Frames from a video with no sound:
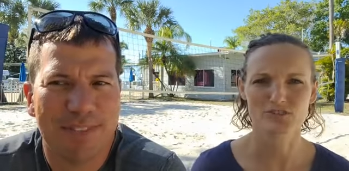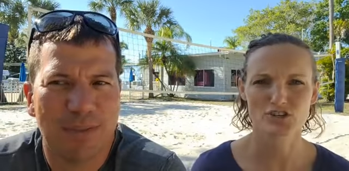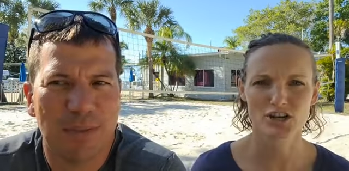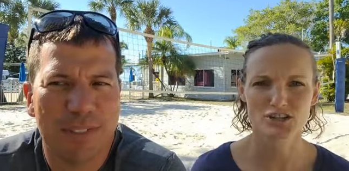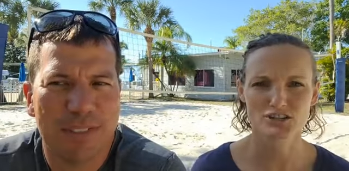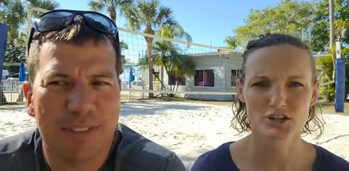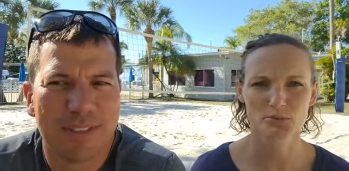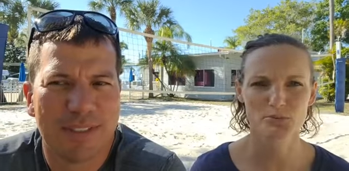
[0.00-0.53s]

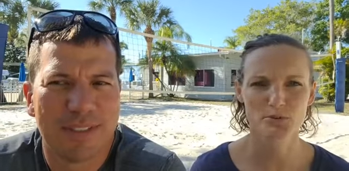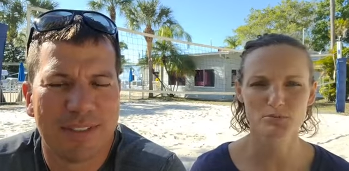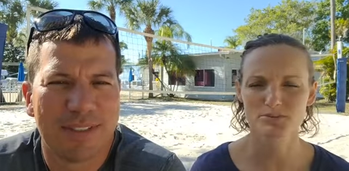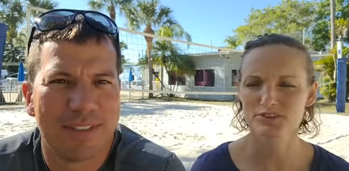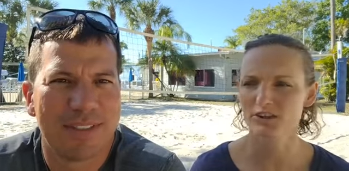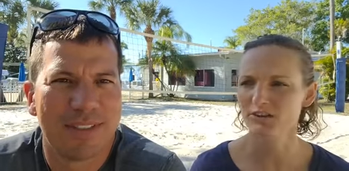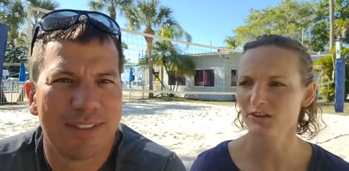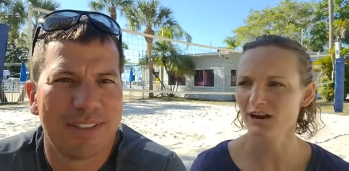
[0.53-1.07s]
Speaker 1: Josh helped
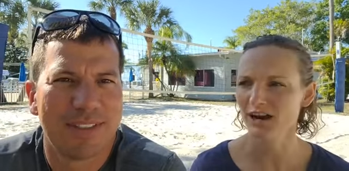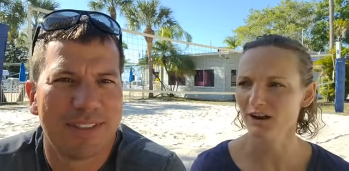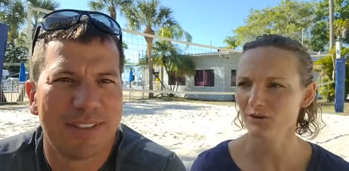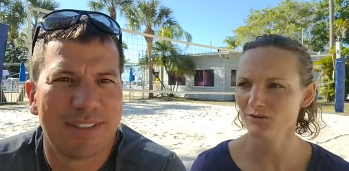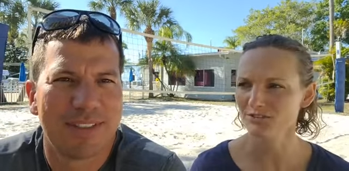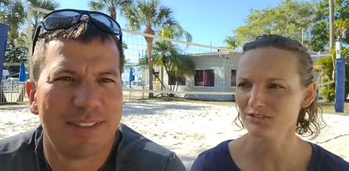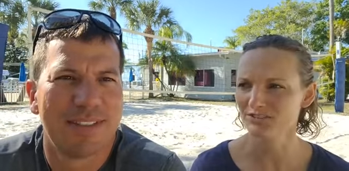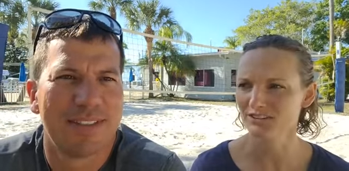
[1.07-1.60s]
them sell their
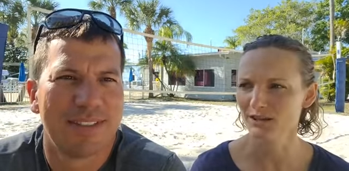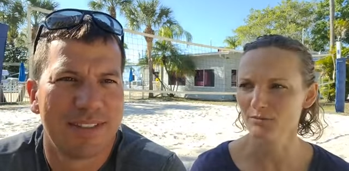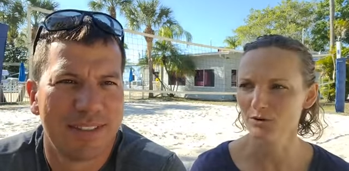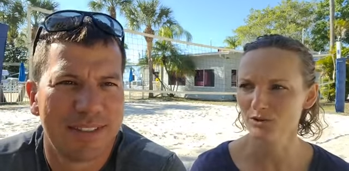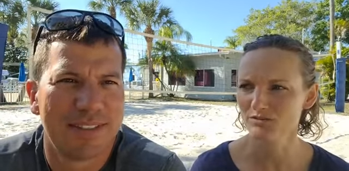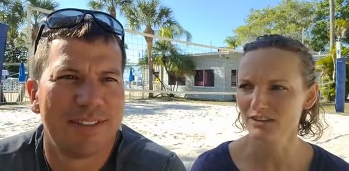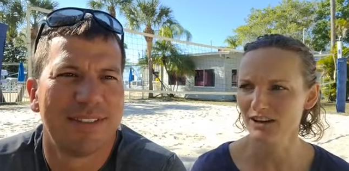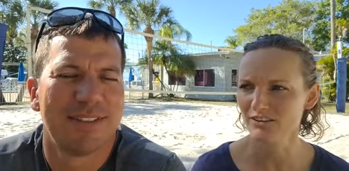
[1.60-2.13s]
house and
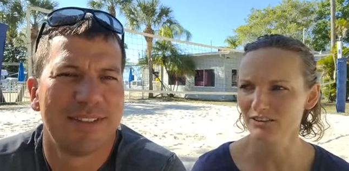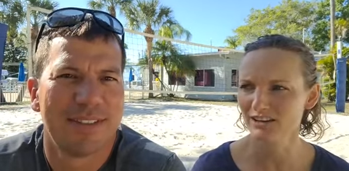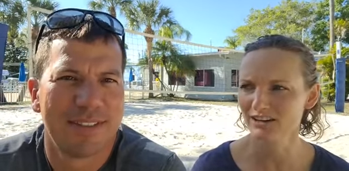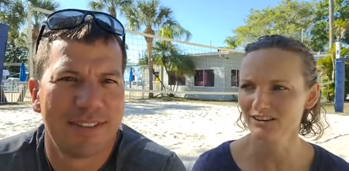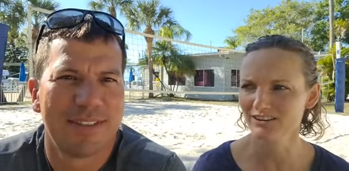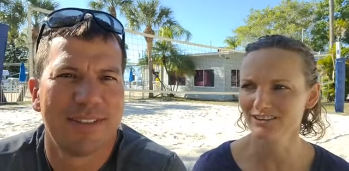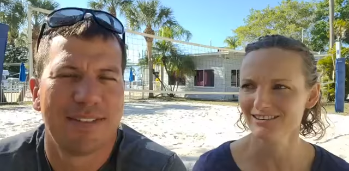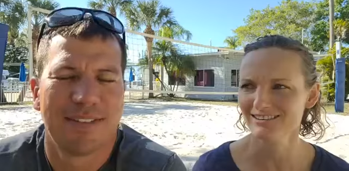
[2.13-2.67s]
they moved down
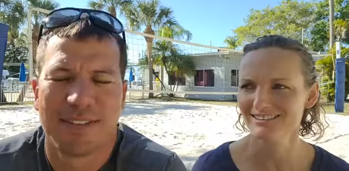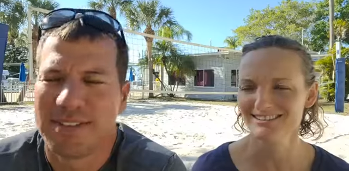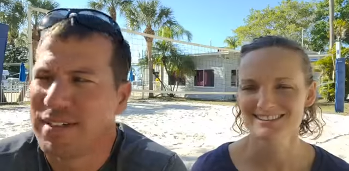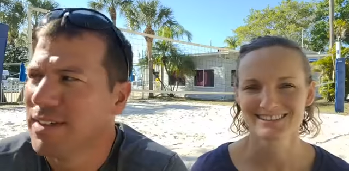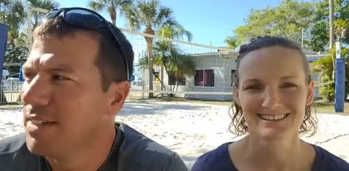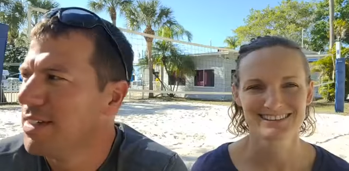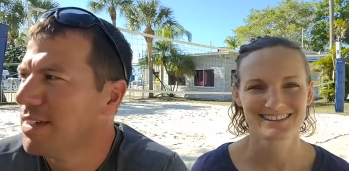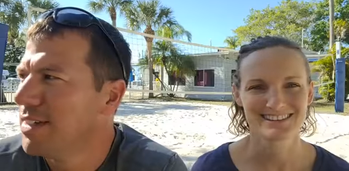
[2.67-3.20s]
here
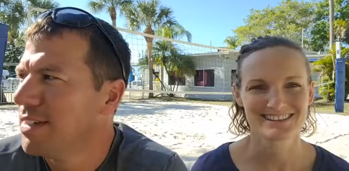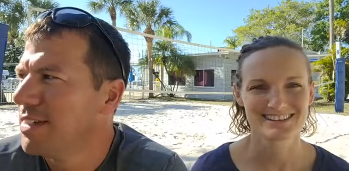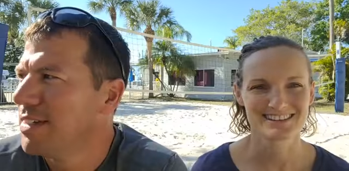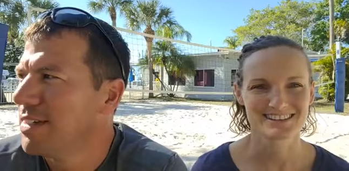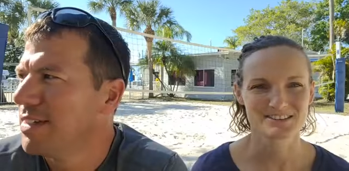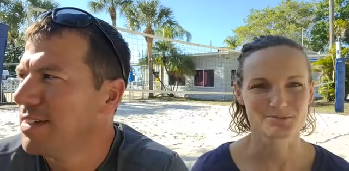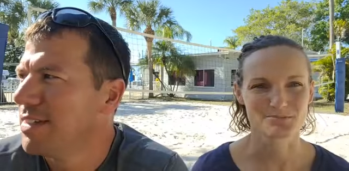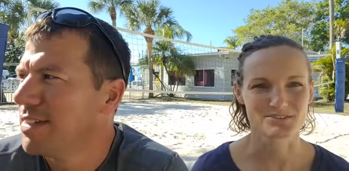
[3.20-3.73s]

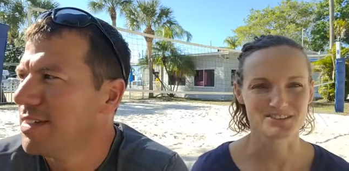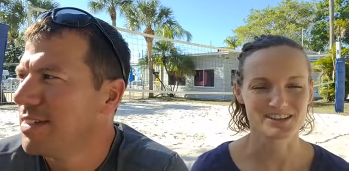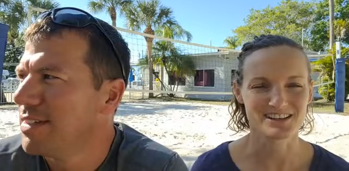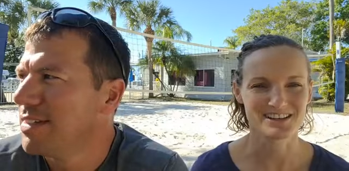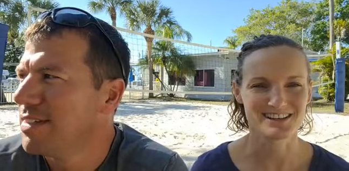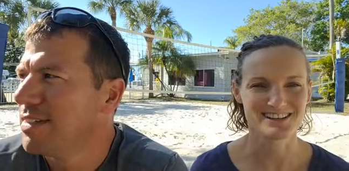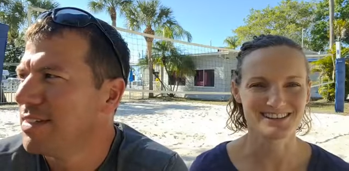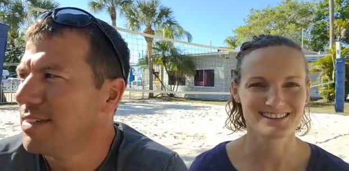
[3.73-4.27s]
get some
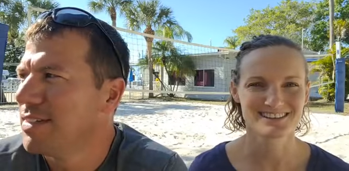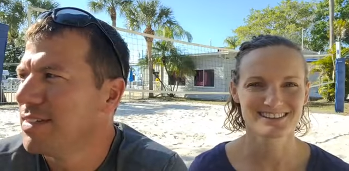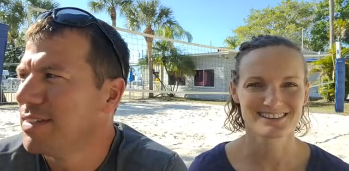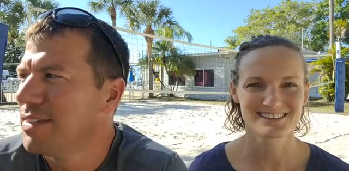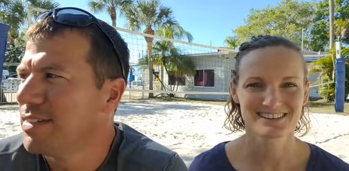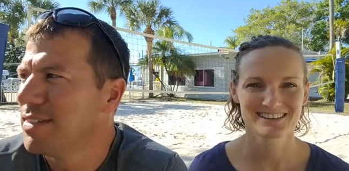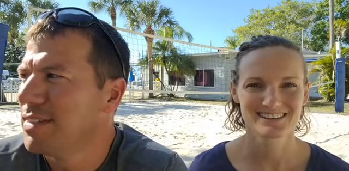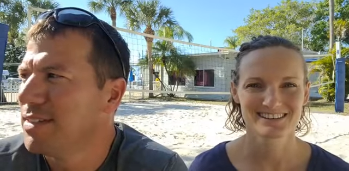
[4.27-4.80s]
sun.
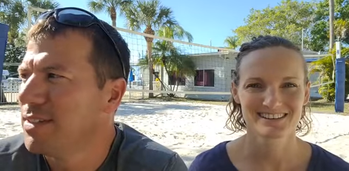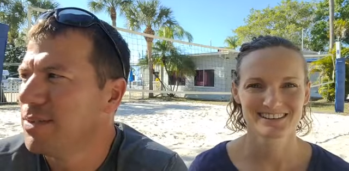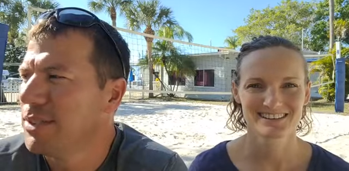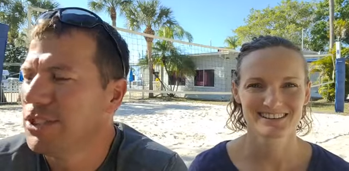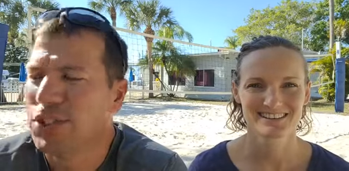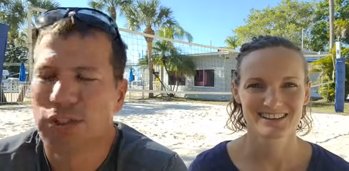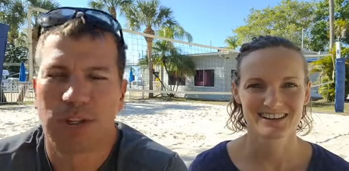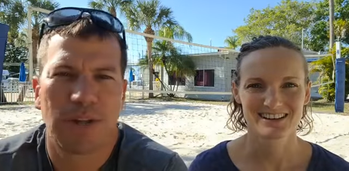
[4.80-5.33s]

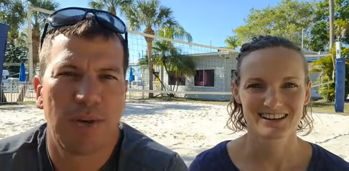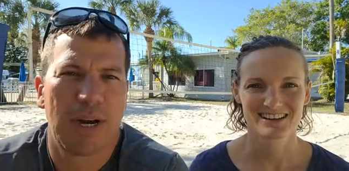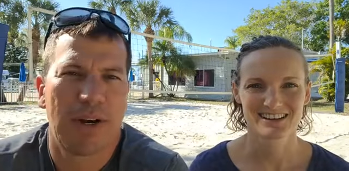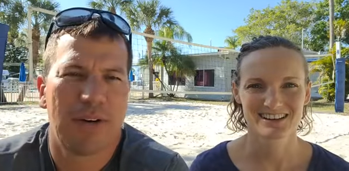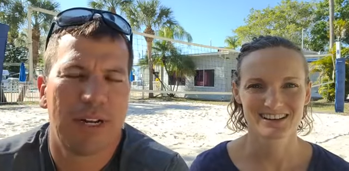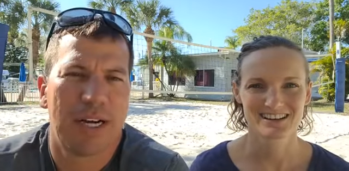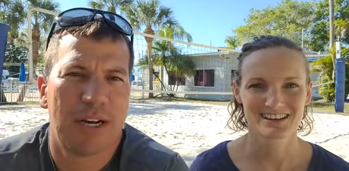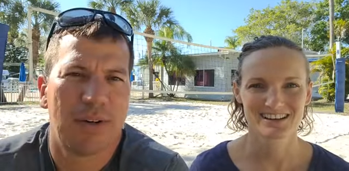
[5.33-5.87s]
Speaker 2: Joke
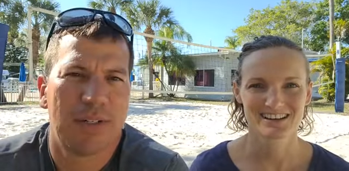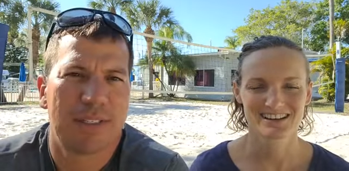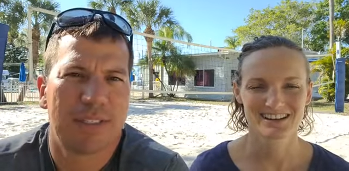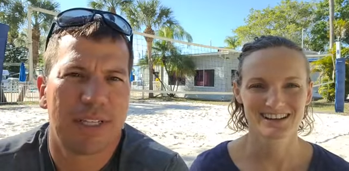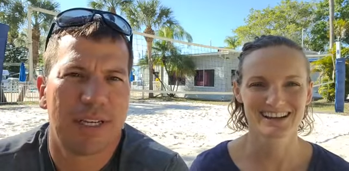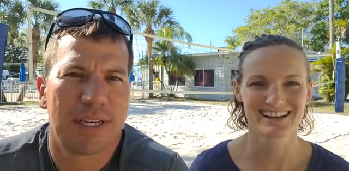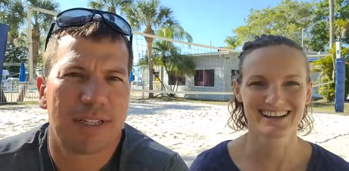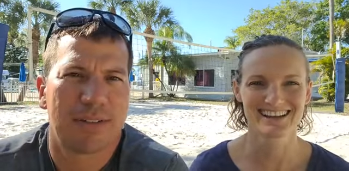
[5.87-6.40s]
around how
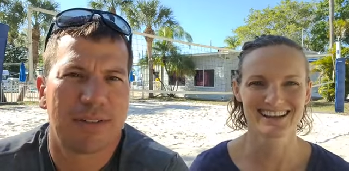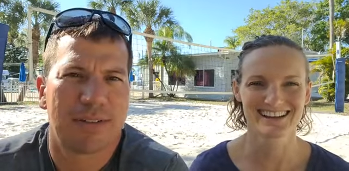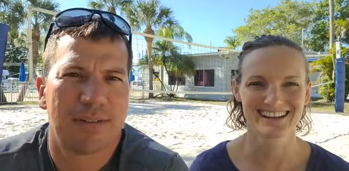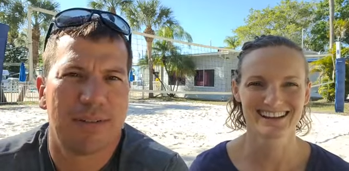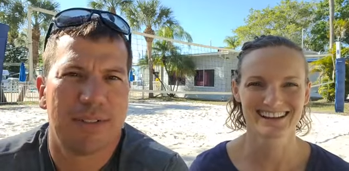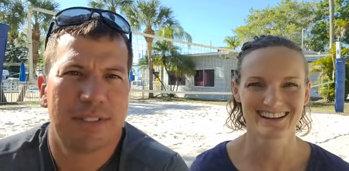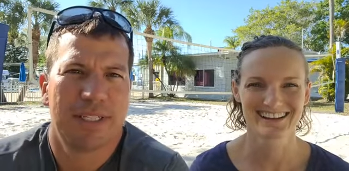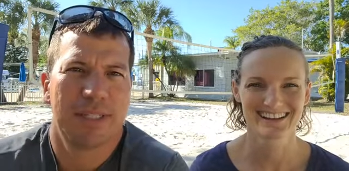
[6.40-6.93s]
it's like
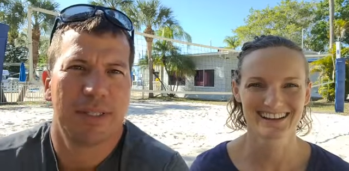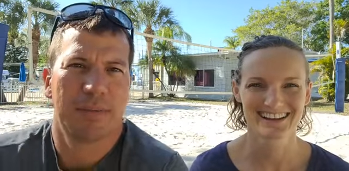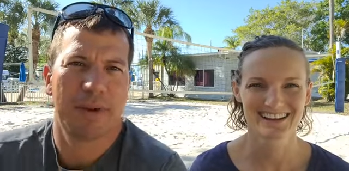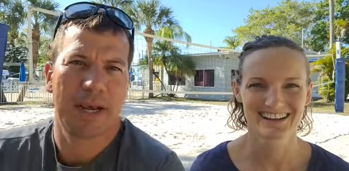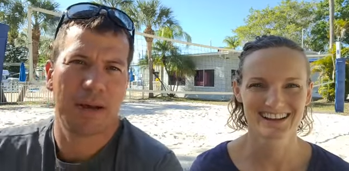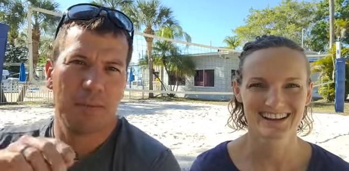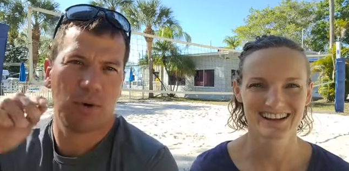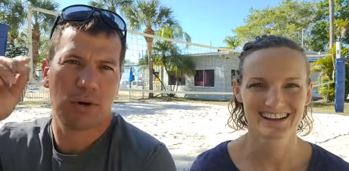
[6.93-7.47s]
we see
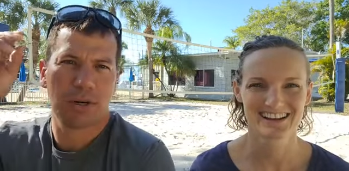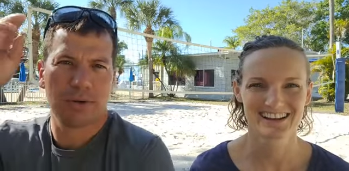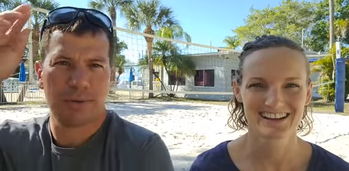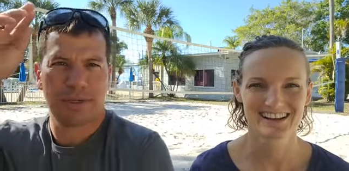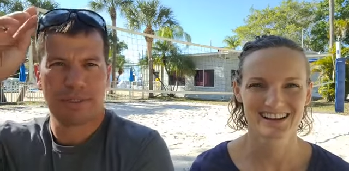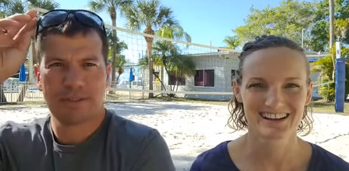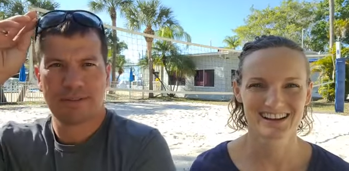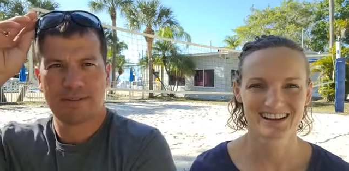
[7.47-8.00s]
them now
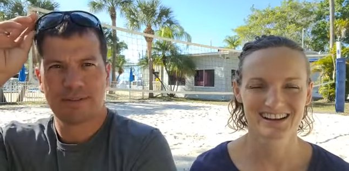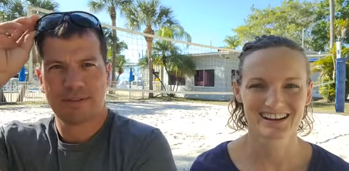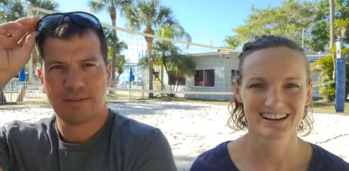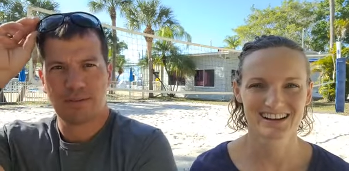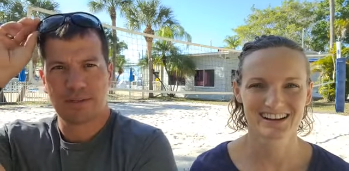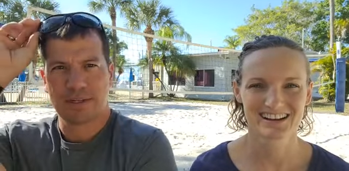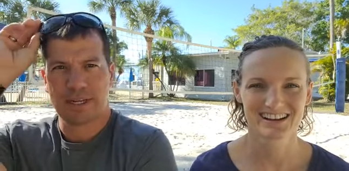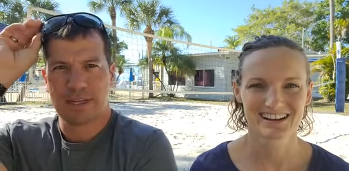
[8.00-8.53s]
more when
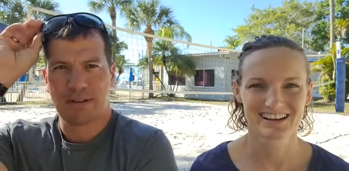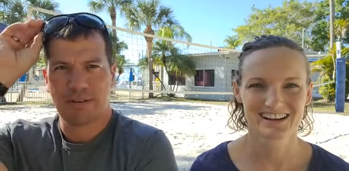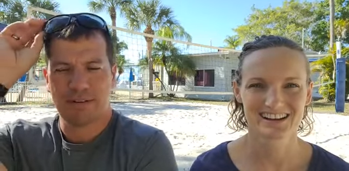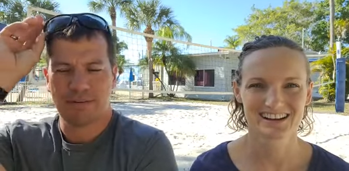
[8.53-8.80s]
we're in